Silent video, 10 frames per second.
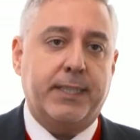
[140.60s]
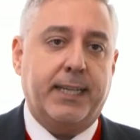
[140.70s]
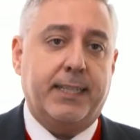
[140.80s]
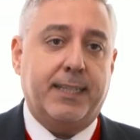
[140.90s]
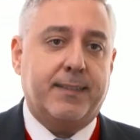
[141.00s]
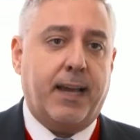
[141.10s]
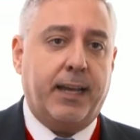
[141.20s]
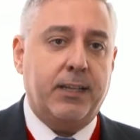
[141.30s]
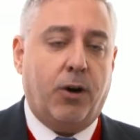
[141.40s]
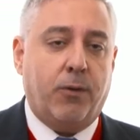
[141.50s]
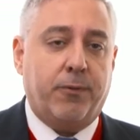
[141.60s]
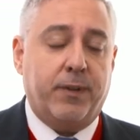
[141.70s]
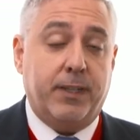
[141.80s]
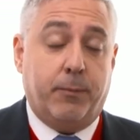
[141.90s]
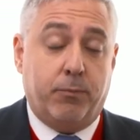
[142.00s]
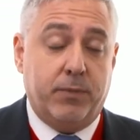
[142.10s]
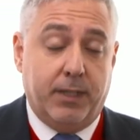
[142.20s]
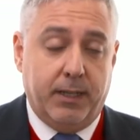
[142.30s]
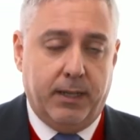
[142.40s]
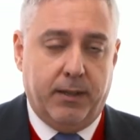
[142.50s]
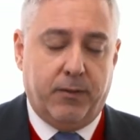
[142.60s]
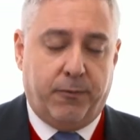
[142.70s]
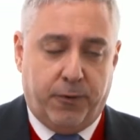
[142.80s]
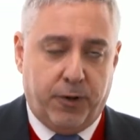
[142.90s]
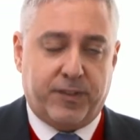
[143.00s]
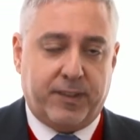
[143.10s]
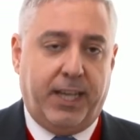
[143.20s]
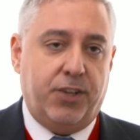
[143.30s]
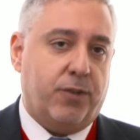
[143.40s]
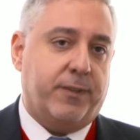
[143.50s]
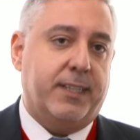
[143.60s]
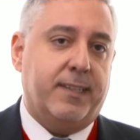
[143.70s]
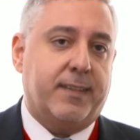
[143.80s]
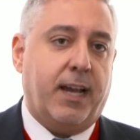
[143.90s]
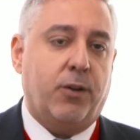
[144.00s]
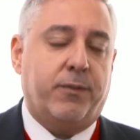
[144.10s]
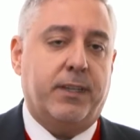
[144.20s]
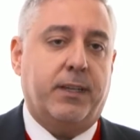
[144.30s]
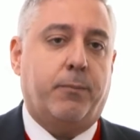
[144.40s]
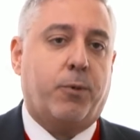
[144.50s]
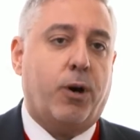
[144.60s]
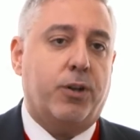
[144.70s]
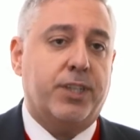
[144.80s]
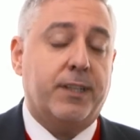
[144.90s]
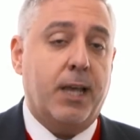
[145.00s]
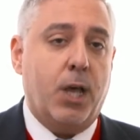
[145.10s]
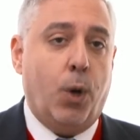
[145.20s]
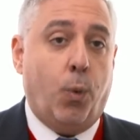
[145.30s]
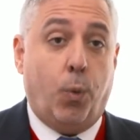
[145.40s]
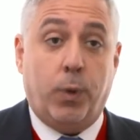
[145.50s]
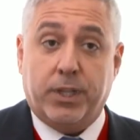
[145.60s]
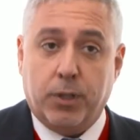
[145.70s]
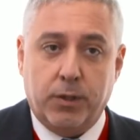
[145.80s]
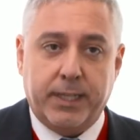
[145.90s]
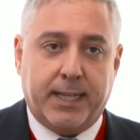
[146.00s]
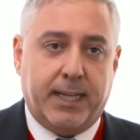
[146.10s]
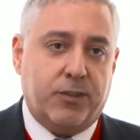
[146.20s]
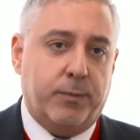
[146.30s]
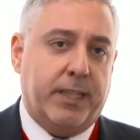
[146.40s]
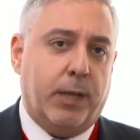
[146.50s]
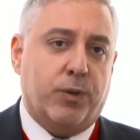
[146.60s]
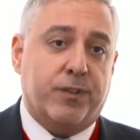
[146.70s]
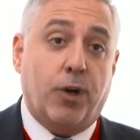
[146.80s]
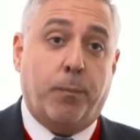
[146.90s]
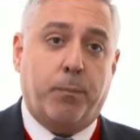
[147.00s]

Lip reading: the design of the first stage of the design of the project, we told the customer that was not